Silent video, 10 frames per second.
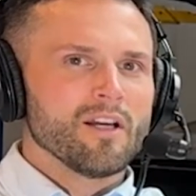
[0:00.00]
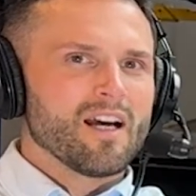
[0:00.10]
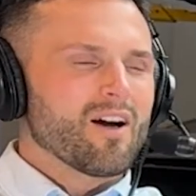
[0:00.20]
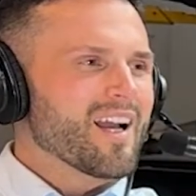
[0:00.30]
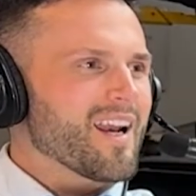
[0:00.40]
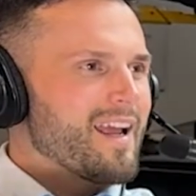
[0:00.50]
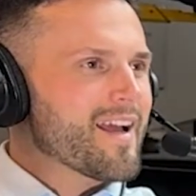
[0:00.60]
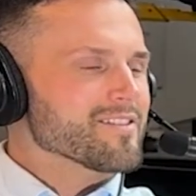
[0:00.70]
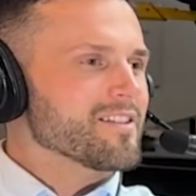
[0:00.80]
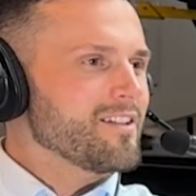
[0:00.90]
I gotta
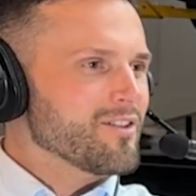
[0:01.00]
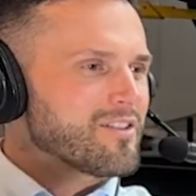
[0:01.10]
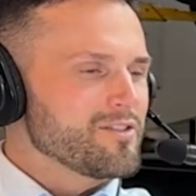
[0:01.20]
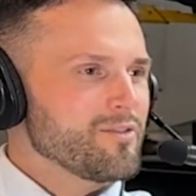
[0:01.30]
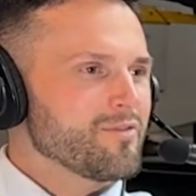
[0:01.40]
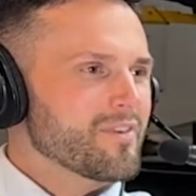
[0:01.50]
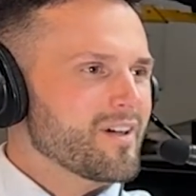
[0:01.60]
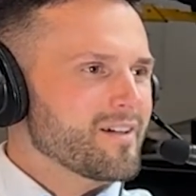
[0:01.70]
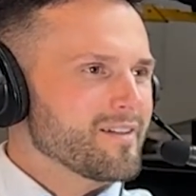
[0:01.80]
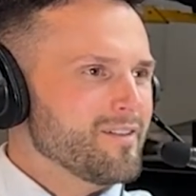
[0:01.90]
ask, you know, because you've
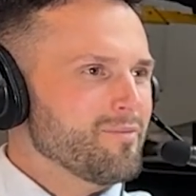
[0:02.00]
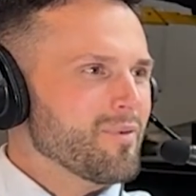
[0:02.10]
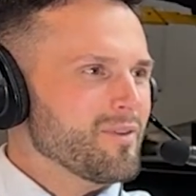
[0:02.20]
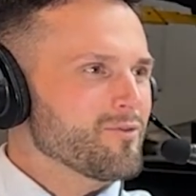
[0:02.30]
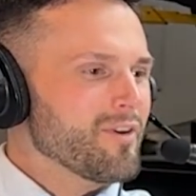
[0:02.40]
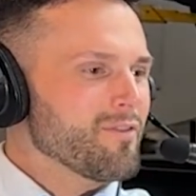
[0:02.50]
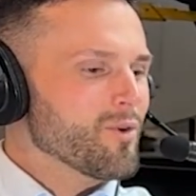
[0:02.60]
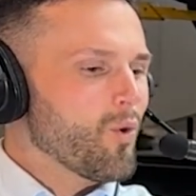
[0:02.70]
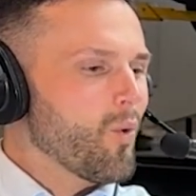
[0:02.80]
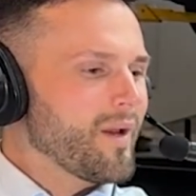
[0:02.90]
driven
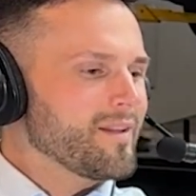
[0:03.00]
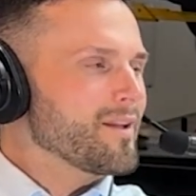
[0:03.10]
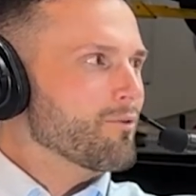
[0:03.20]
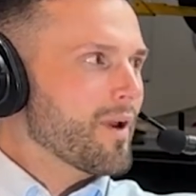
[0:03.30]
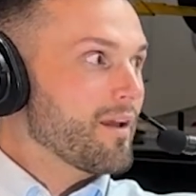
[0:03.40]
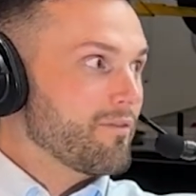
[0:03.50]
quite the array of